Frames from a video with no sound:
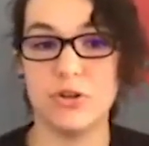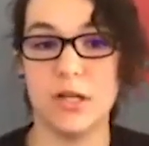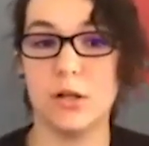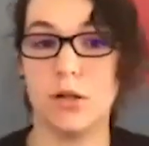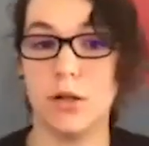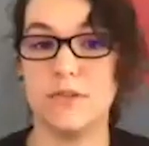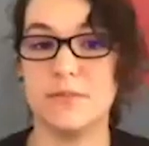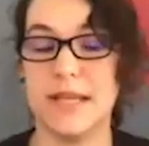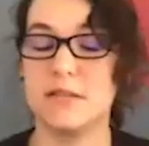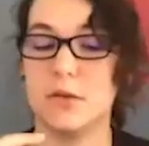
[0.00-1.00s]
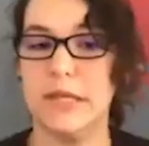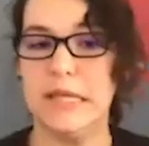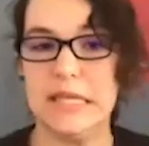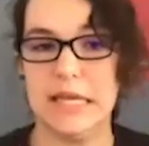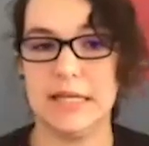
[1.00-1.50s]
an enclosed space, so
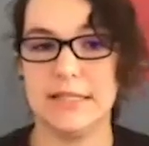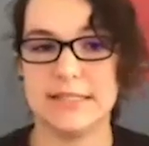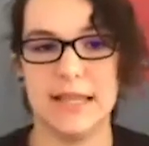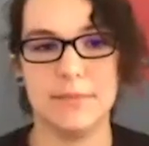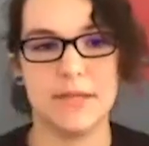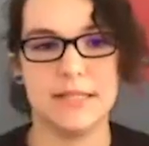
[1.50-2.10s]
he can't escape